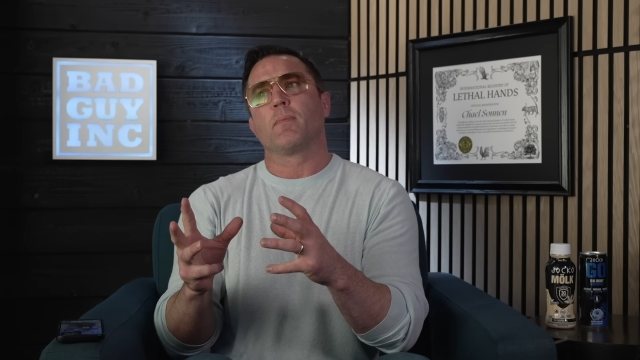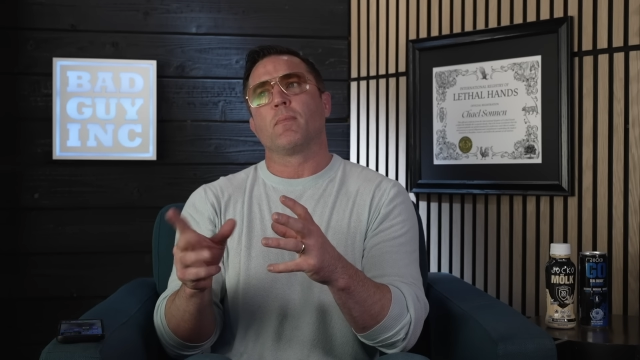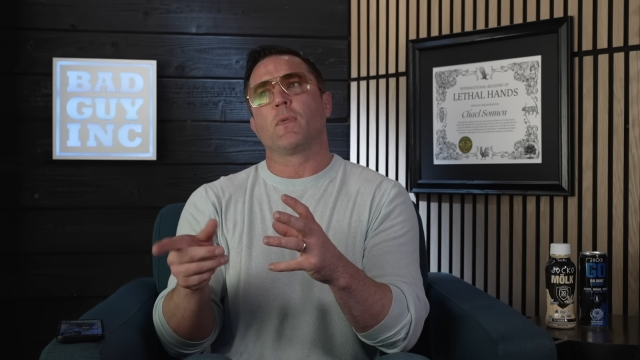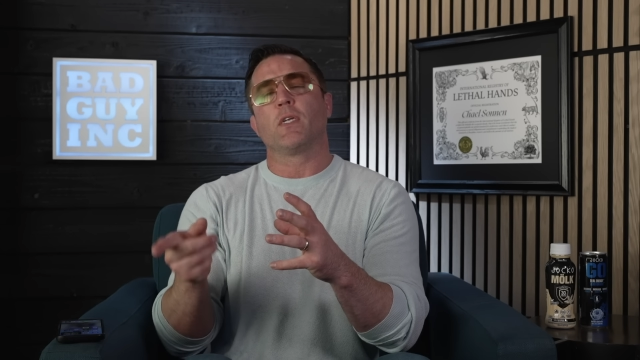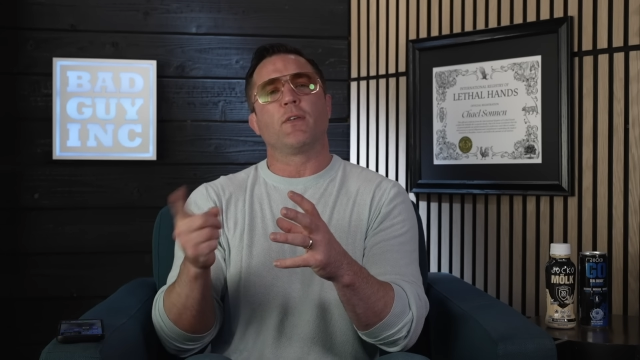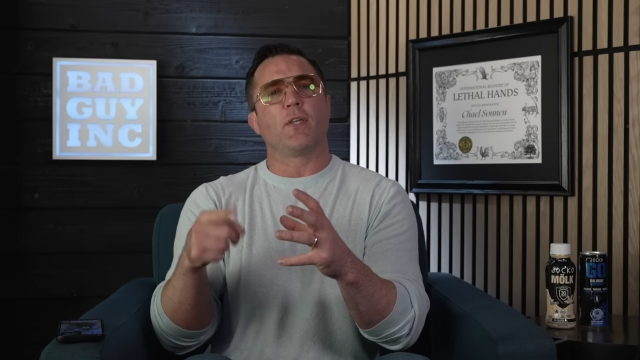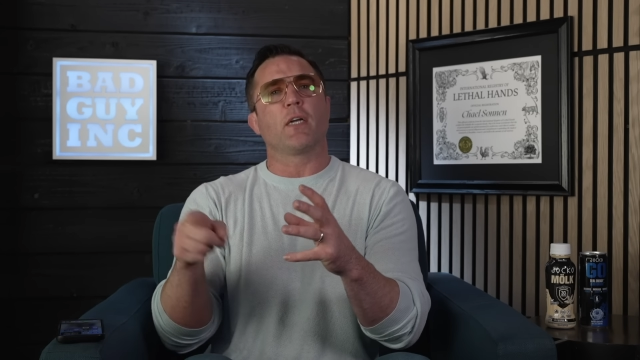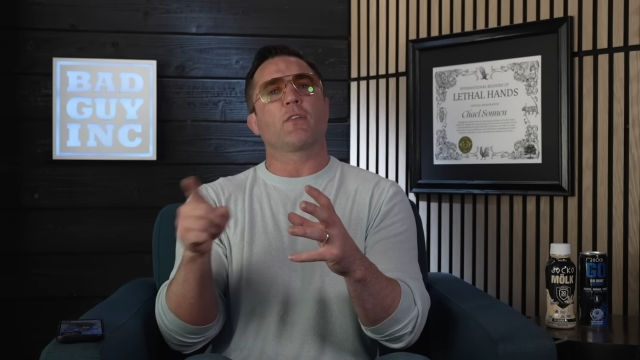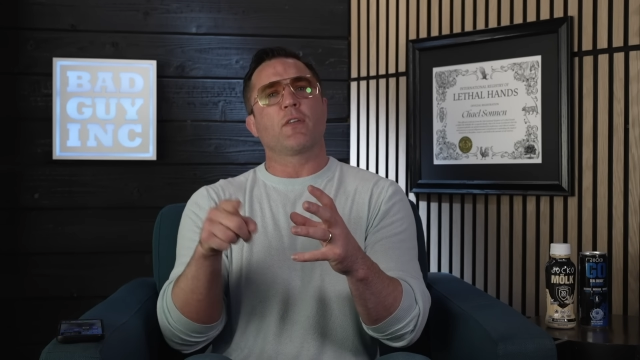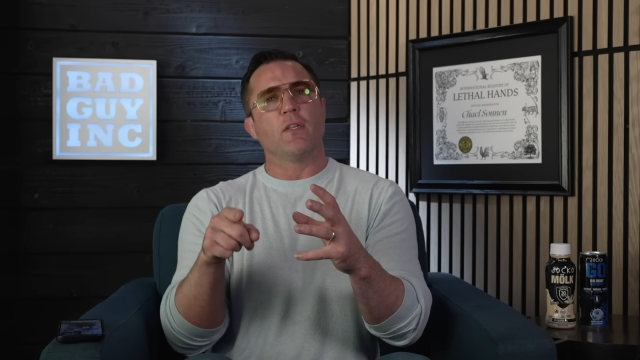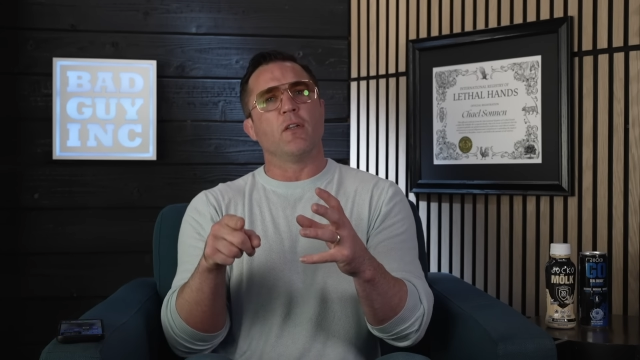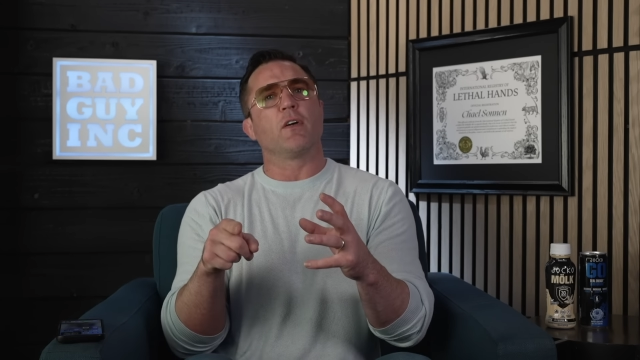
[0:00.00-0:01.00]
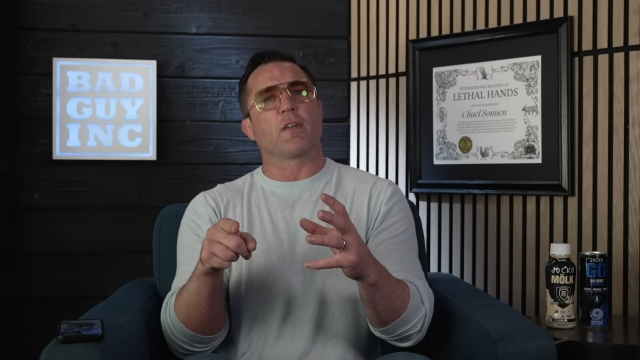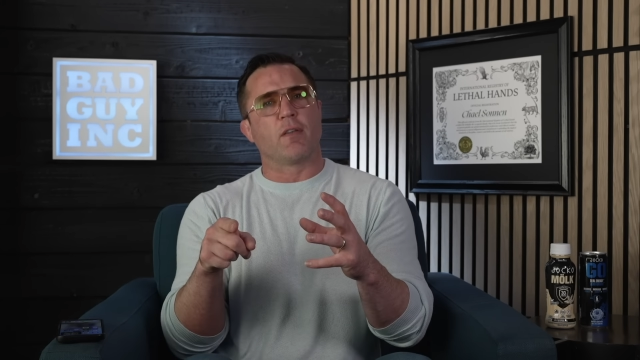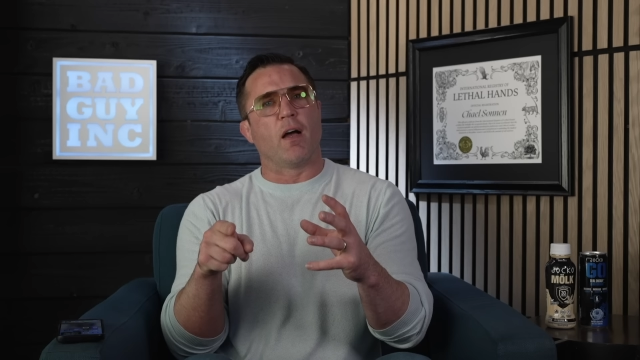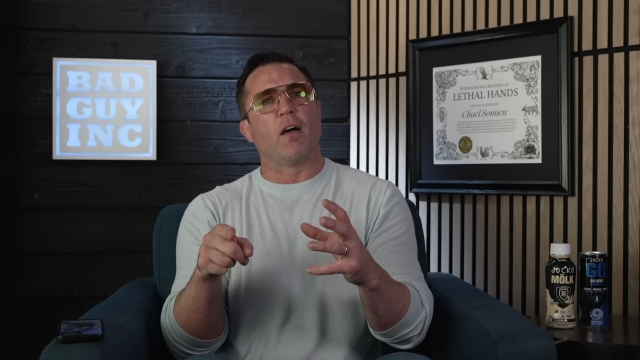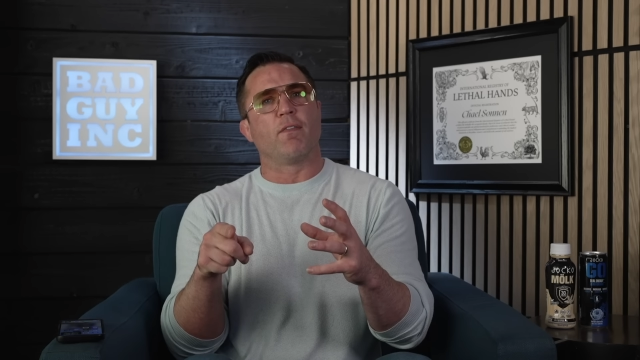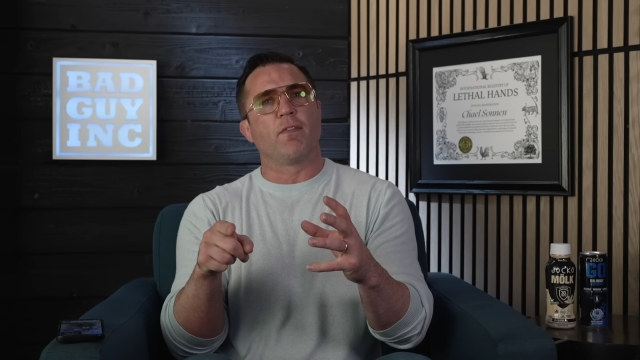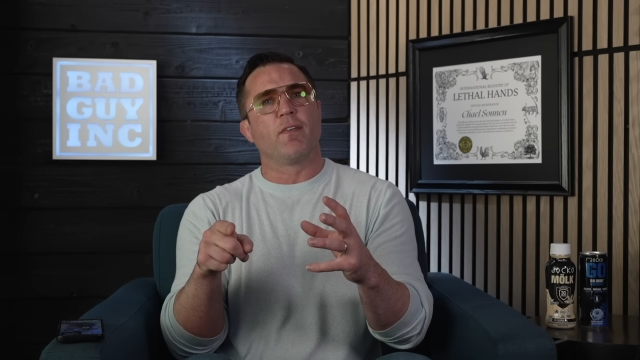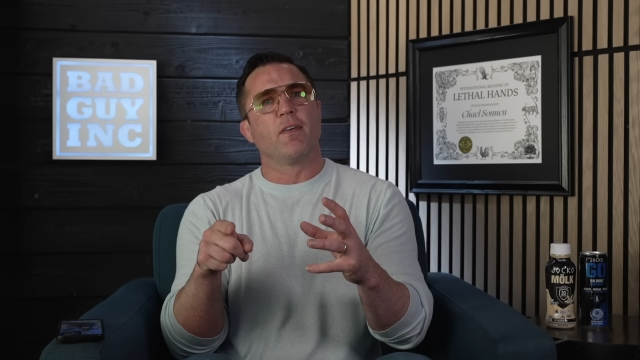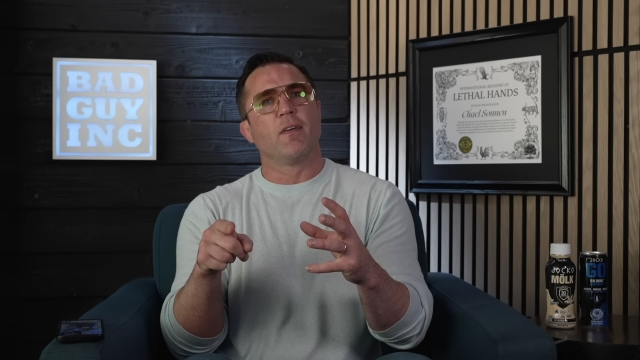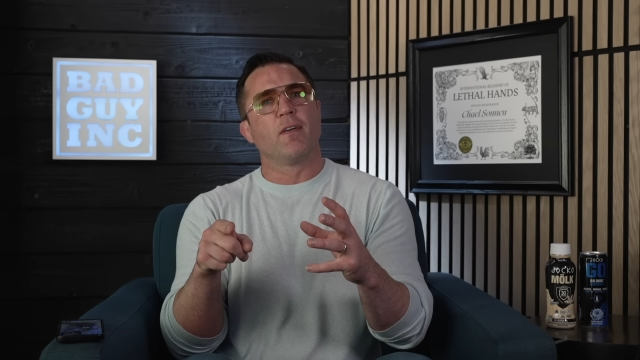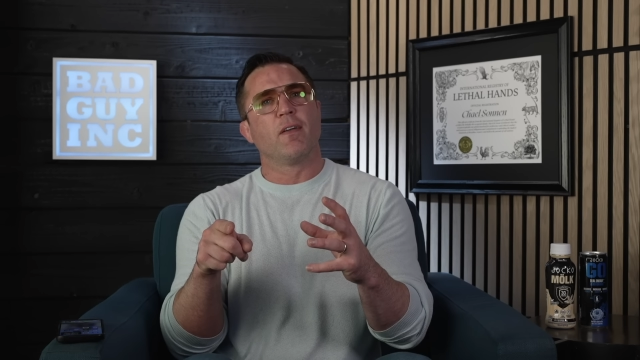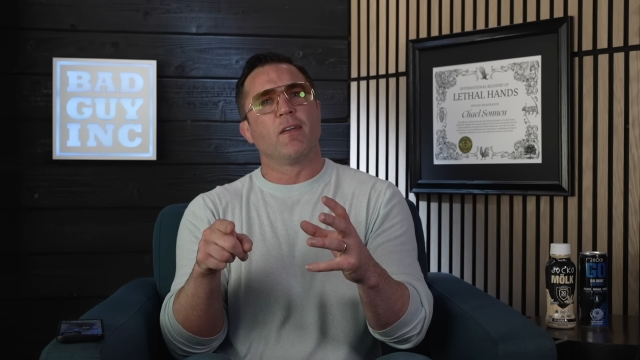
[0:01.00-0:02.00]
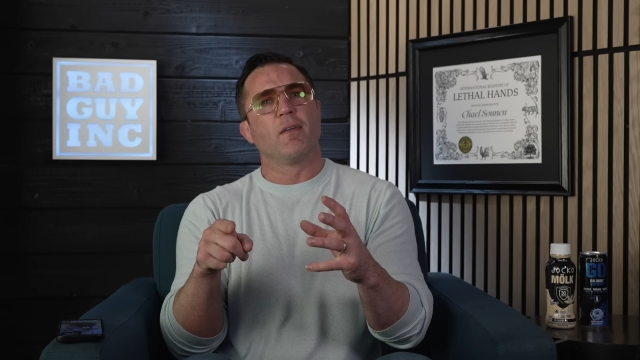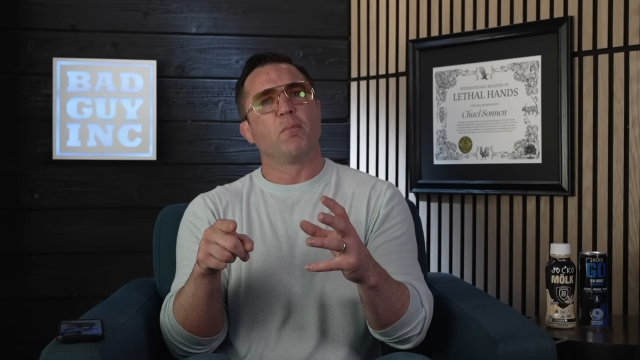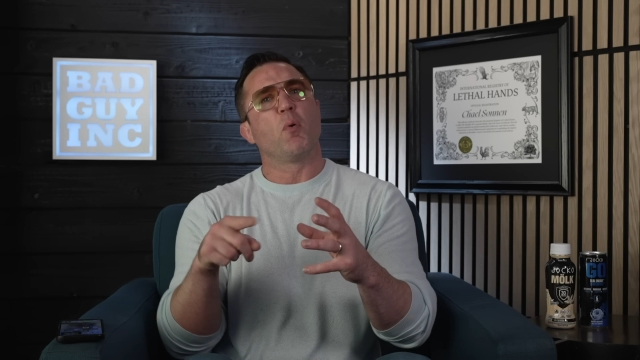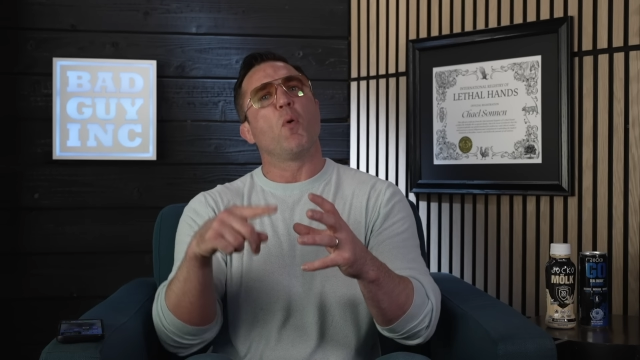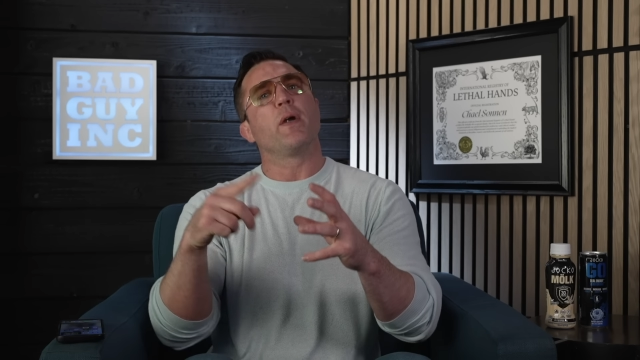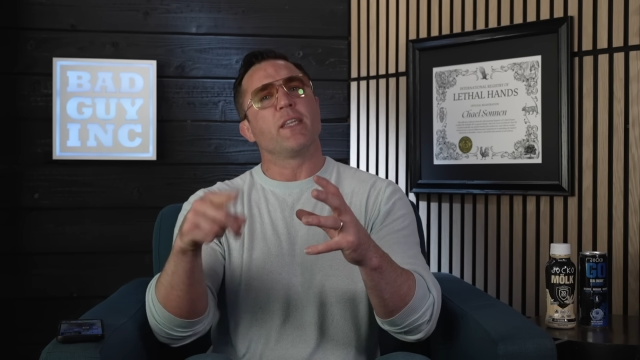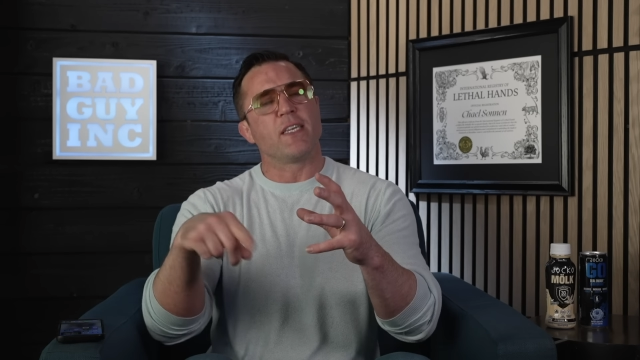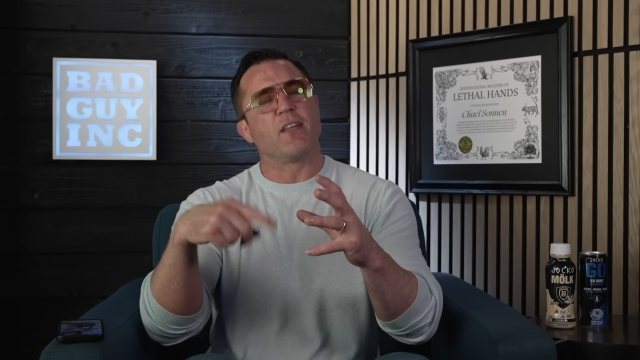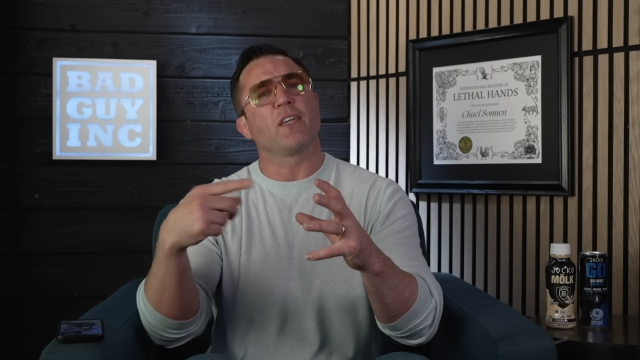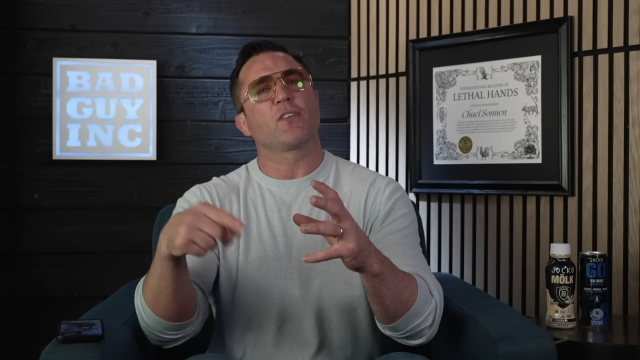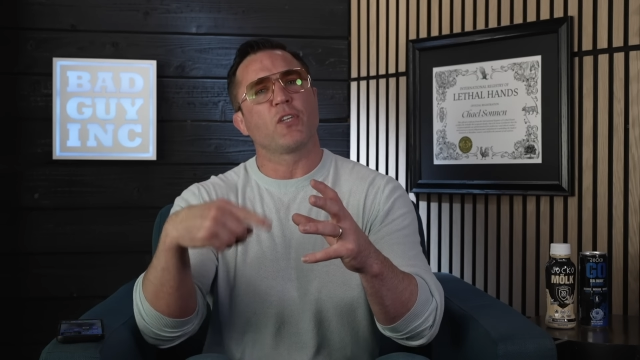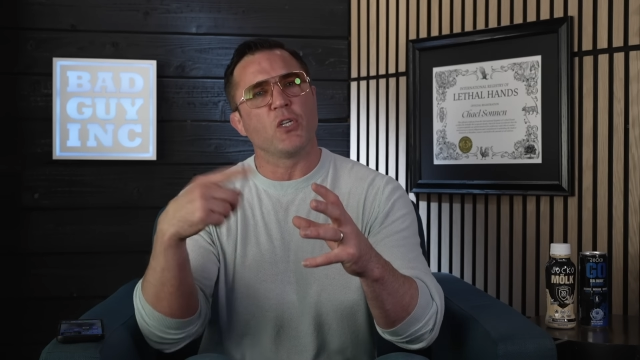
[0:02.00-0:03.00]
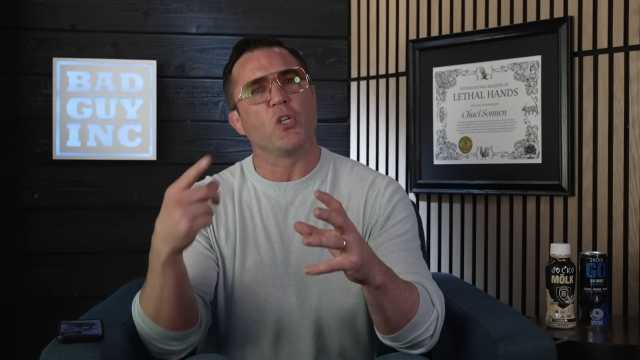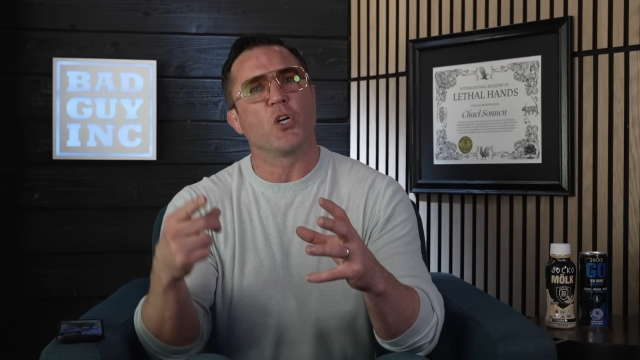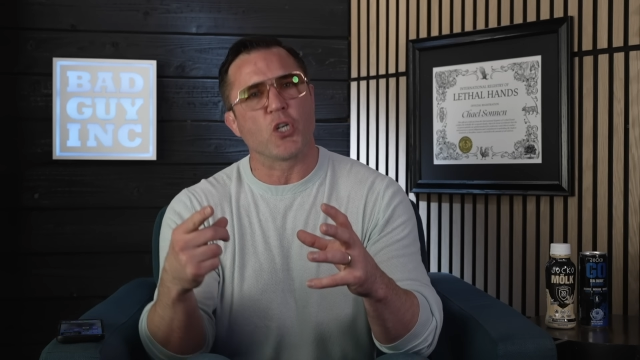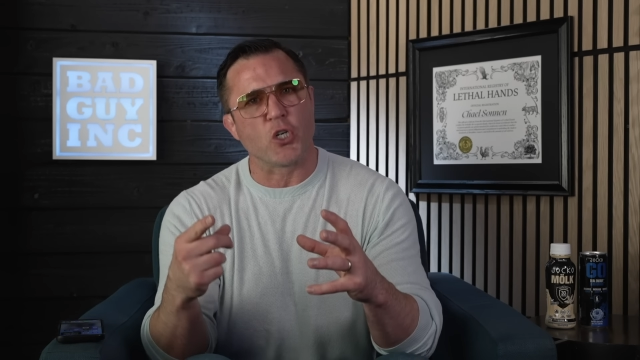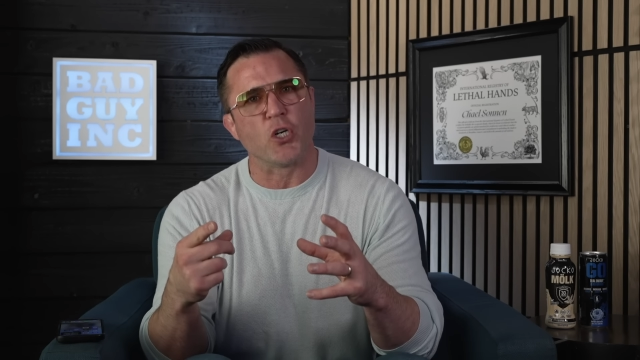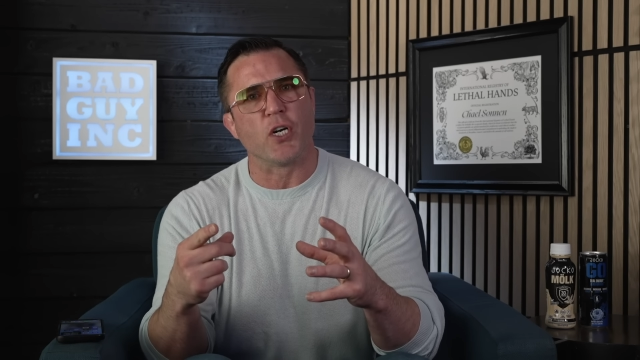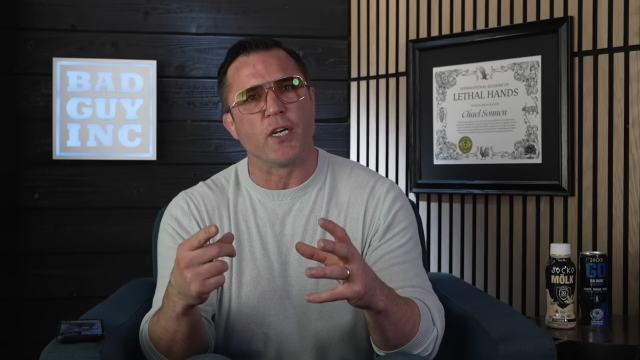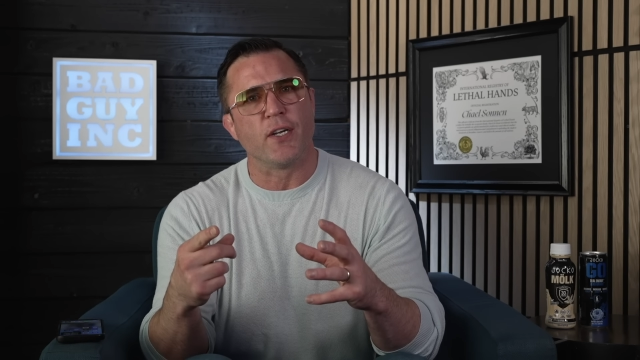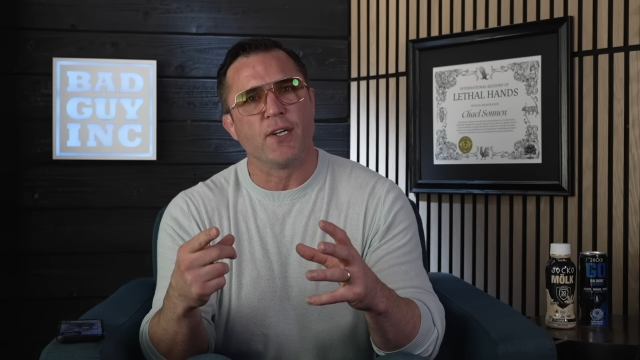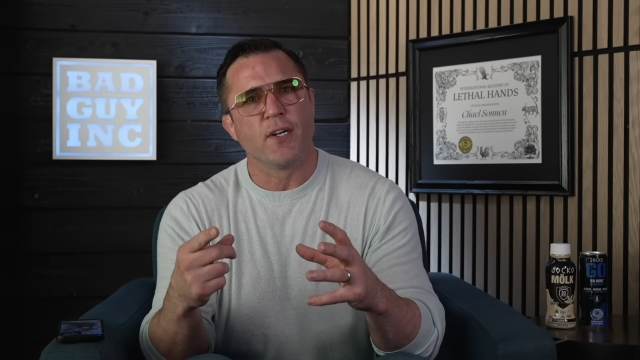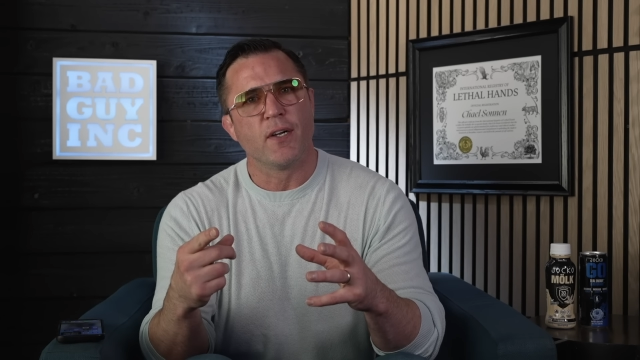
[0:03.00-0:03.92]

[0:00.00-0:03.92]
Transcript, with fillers: did Dustin look tough. Boy, did Dustin look good.